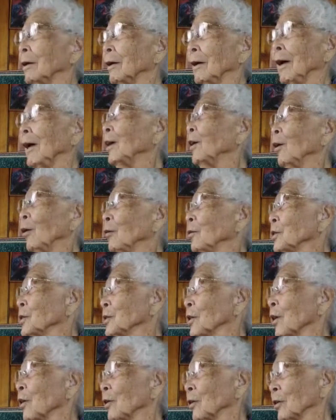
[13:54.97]
I always
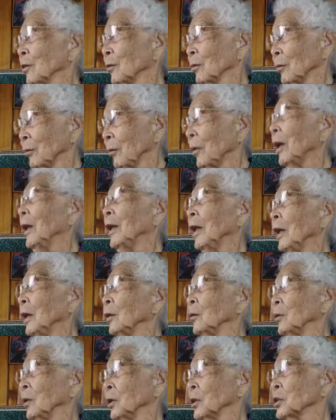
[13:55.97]
talk my
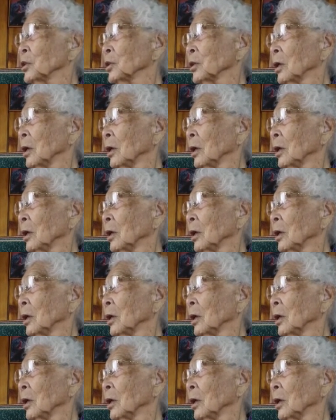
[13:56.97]
language.